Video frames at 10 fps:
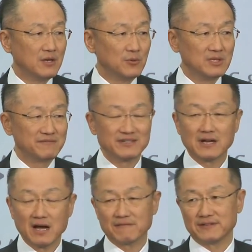will live in
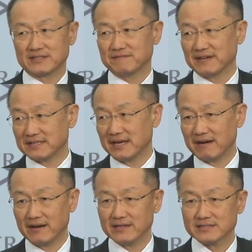conflict-affected
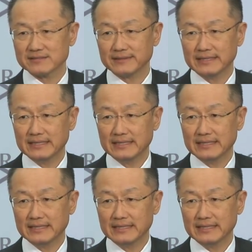areas.